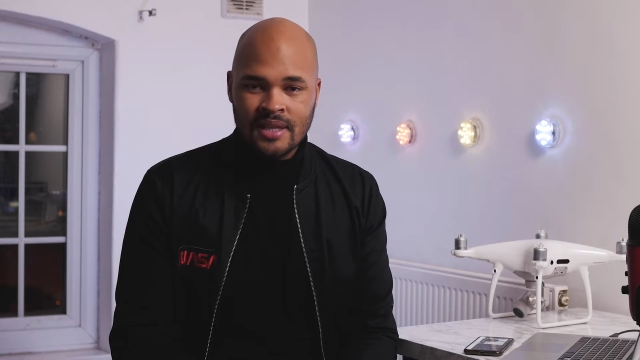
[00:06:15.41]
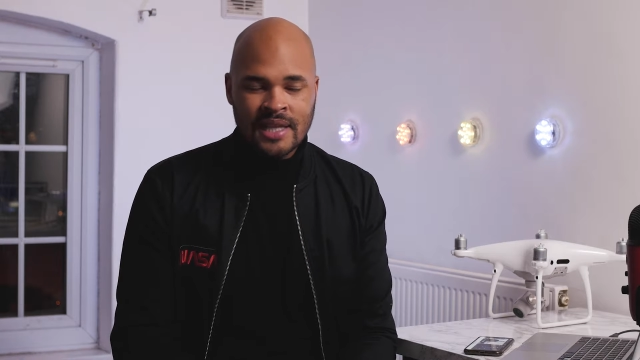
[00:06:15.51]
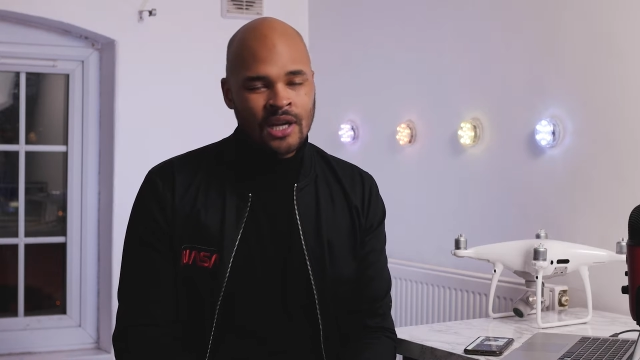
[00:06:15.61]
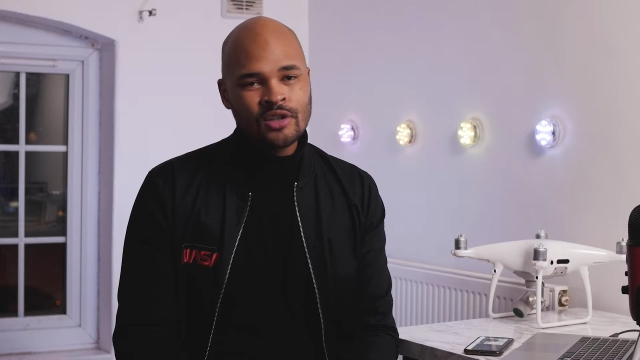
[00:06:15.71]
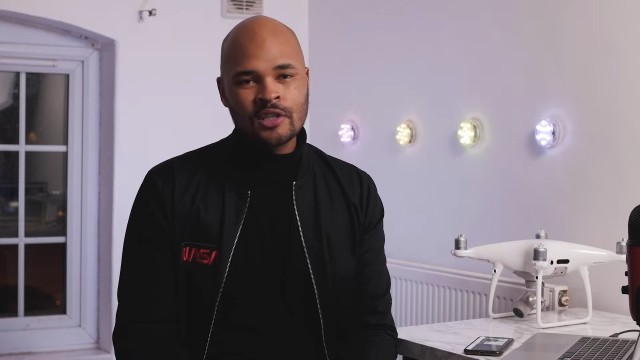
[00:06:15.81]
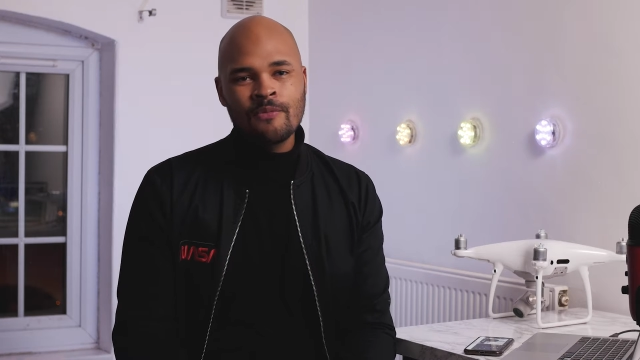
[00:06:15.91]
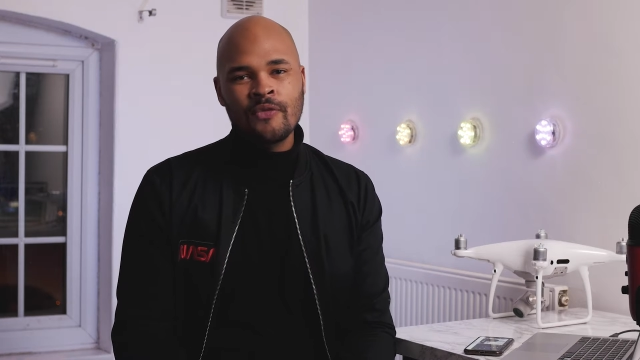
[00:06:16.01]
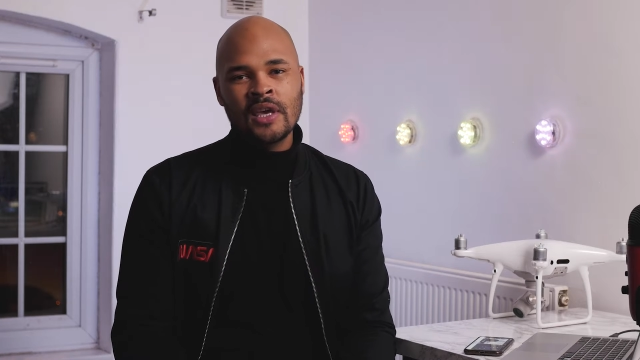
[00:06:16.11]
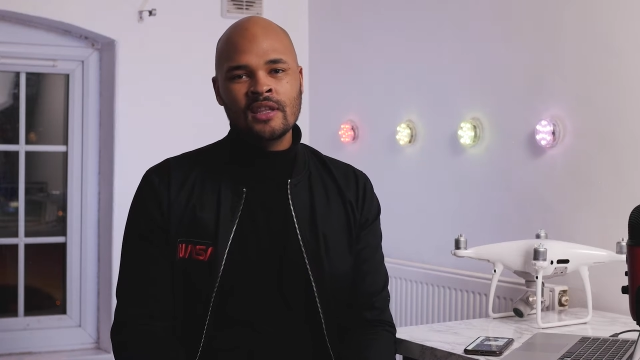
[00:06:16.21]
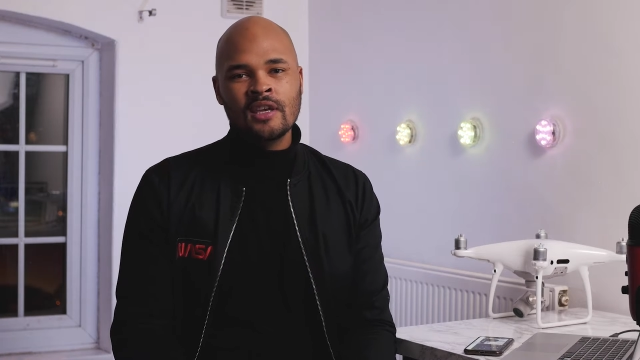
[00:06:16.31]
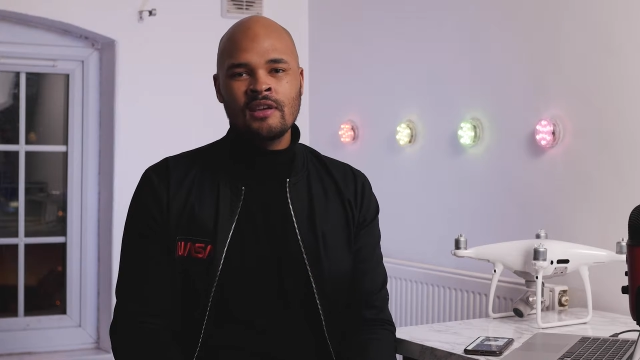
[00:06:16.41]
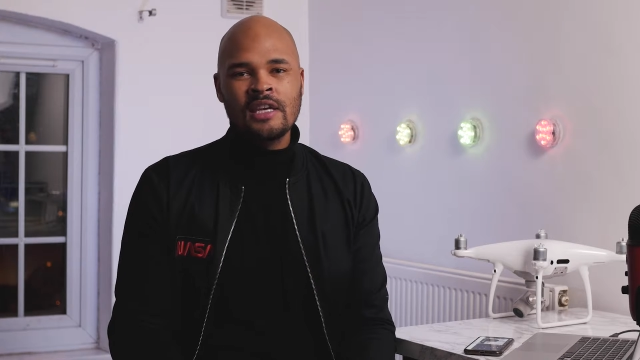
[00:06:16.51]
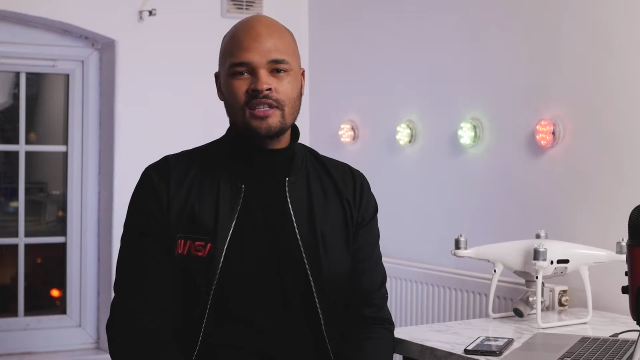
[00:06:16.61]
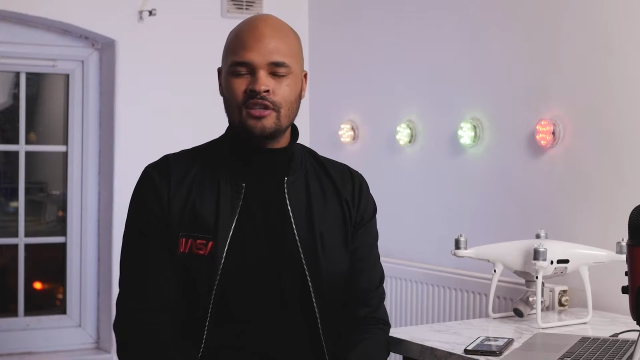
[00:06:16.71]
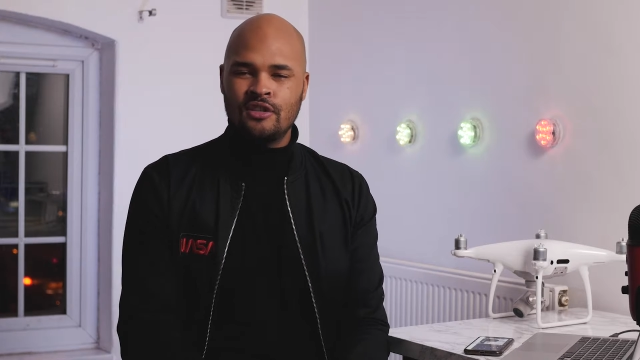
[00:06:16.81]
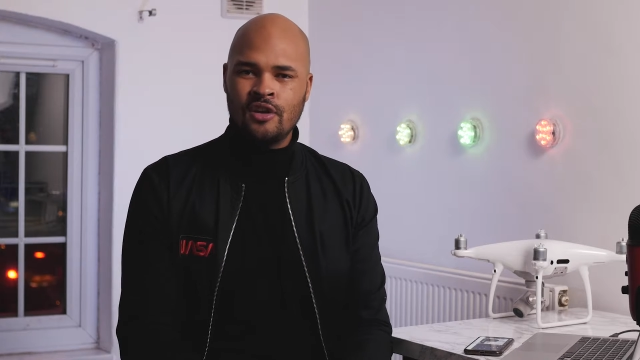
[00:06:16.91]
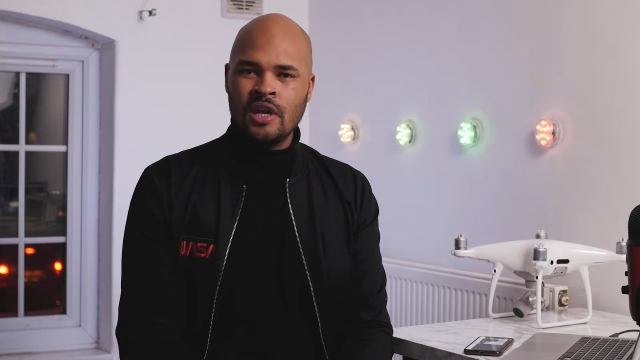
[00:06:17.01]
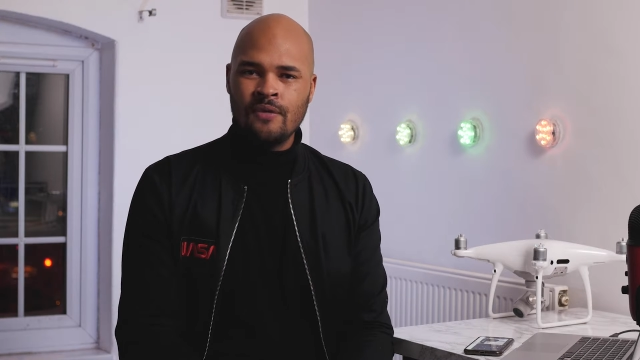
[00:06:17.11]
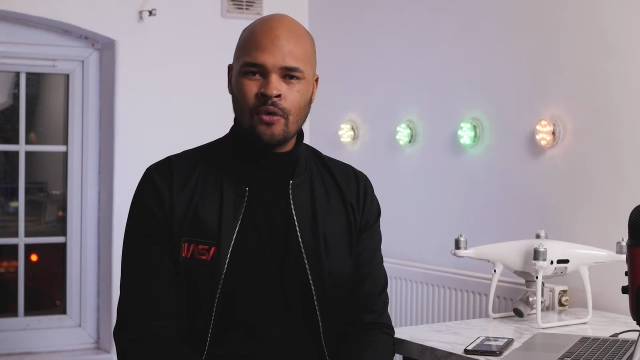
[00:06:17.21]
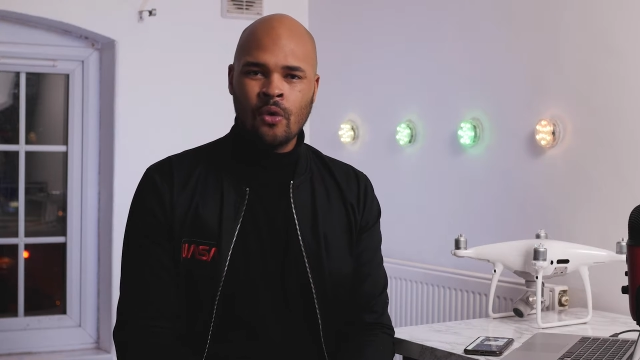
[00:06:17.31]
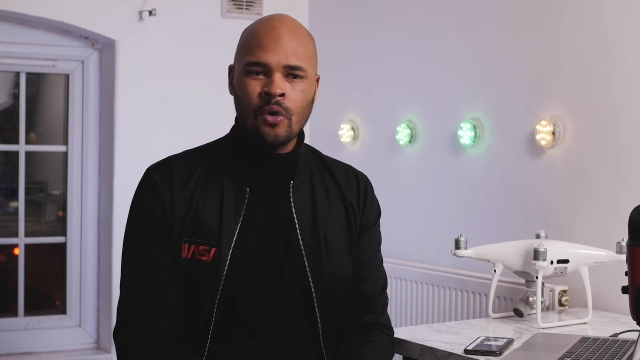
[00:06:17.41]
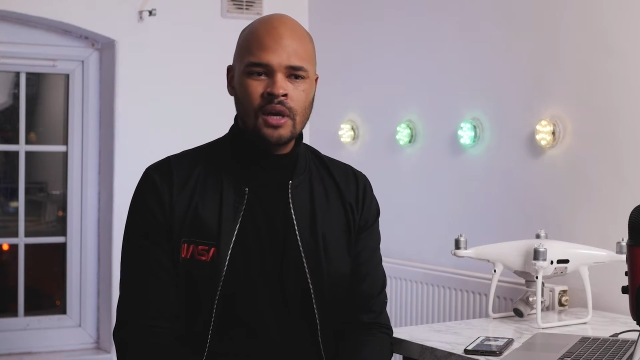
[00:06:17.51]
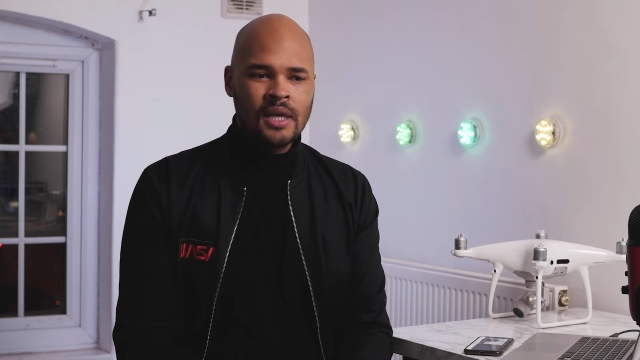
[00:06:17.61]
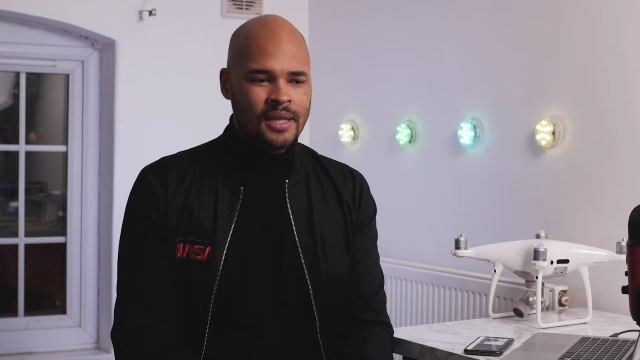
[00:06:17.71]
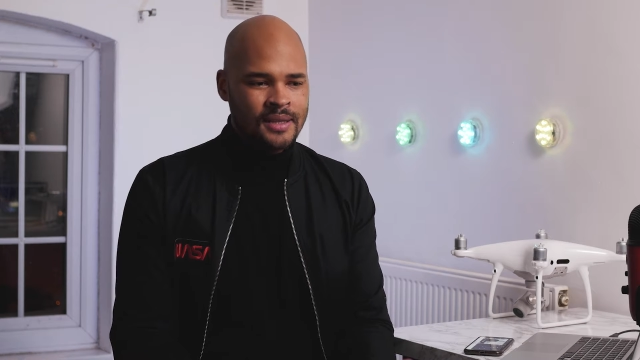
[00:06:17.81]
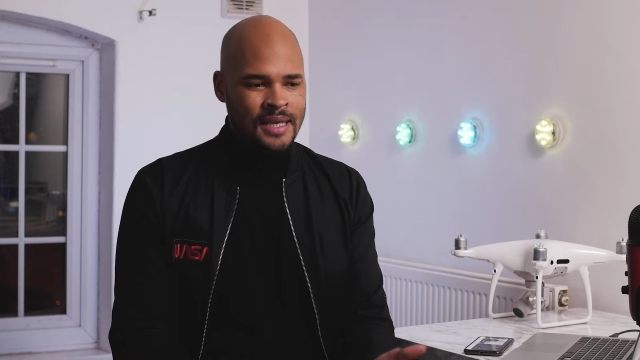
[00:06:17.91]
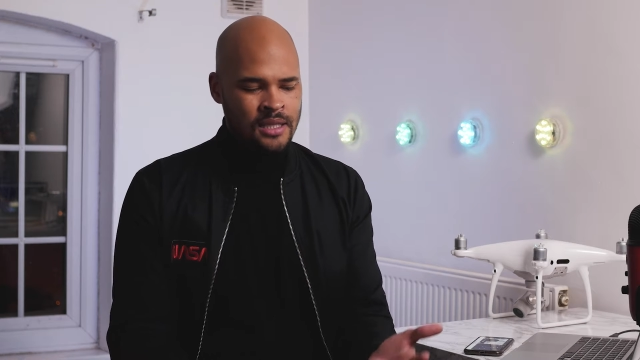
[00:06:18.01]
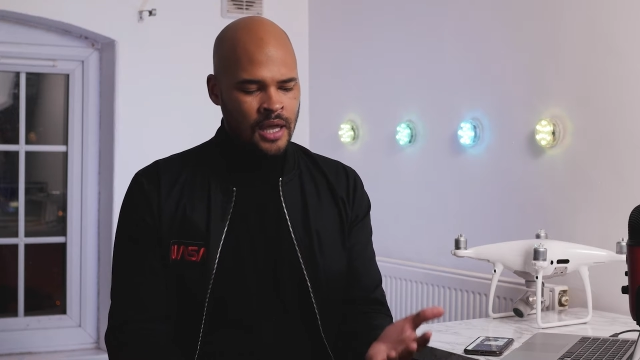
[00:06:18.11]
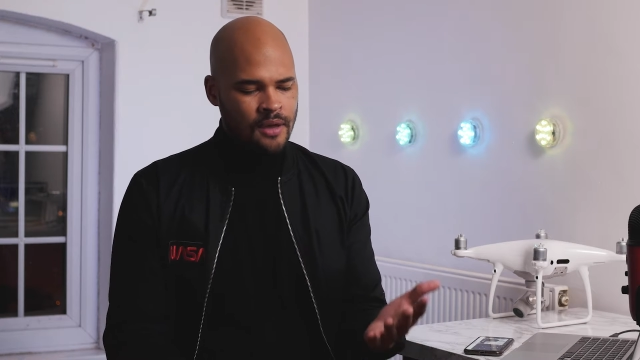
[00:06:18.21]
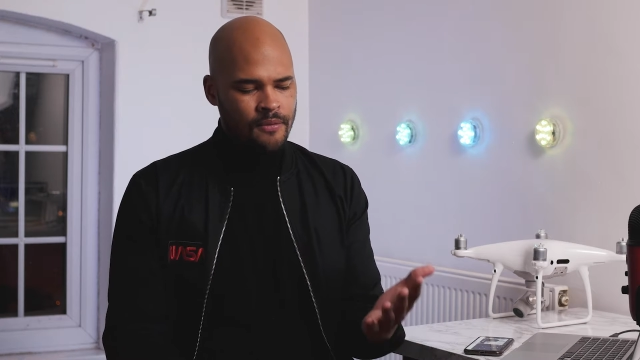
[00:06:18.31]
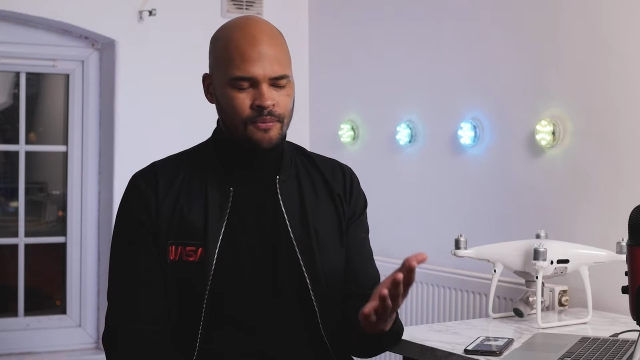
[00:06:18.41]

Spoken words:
They're not something that you need to study for. There's like